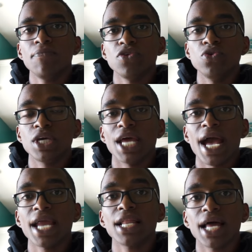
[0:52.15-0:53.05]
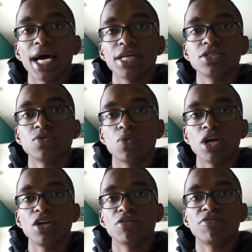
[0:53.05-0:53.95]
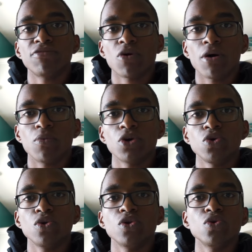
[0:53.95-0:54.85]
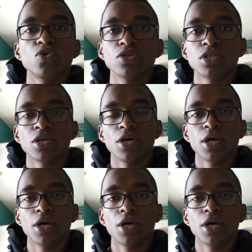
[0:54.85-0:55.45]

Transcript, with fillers: you can analyze where your form, where you lose